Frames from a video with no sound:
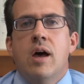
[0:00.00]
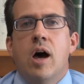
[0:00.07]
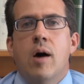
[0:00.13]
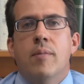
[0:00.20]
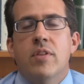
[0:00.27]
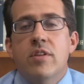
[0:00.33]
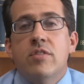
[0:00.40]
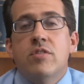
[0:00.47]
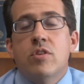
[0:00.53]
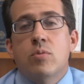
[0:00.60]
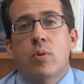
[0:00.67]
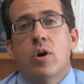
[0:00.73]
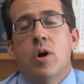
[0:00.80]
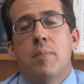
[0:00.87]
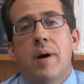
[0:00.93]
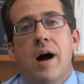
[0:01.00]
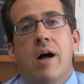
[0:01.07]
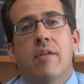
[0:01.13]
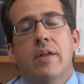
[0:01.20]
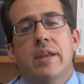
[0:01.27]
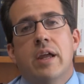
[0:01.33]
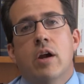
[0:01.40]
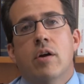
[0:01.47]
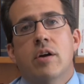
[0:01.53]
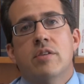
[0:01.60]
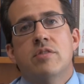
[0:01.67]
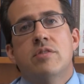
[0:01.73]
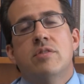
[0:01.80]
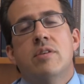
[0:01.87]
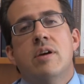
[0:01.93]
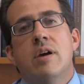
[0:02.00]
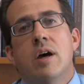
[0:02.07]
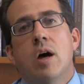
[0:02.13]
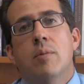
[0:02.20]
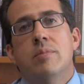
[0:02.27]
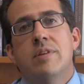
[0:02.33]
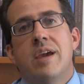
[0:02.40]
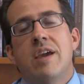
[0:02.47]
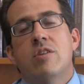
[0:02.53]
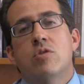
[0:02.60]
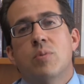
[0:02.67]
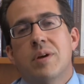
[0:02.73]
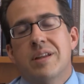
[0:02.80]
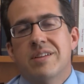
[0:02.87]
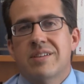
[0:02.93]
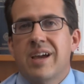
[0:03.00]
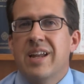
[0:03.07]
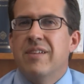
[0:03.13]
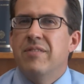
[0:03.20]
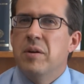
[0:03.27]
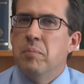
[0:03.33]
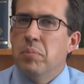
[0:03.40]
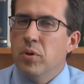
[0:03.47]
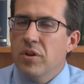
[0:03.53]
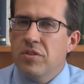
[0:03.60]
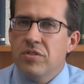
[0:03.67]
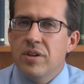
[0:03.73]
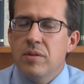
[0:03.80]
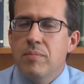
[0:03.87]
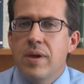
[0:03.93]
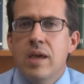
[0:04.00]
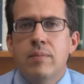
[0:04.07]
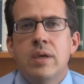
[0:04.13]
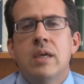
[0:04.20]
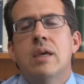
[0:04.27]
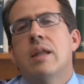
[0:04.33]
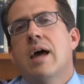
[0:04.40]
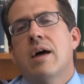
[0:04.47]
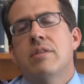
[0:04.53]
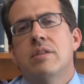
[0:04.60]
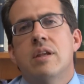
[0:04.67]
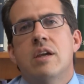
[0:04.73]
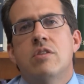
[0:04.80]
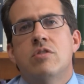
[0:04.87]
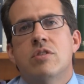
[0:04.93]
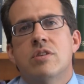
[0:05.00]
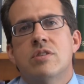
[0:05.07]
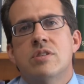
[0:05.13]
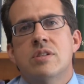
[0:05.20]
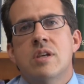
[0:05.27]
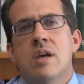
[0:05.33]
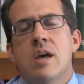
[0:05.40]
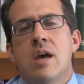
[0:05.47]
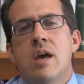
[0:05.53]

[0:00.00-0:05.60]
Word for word: Um, and this is where Apollinaris um, takes what is kind of implicit maybe in Athanasius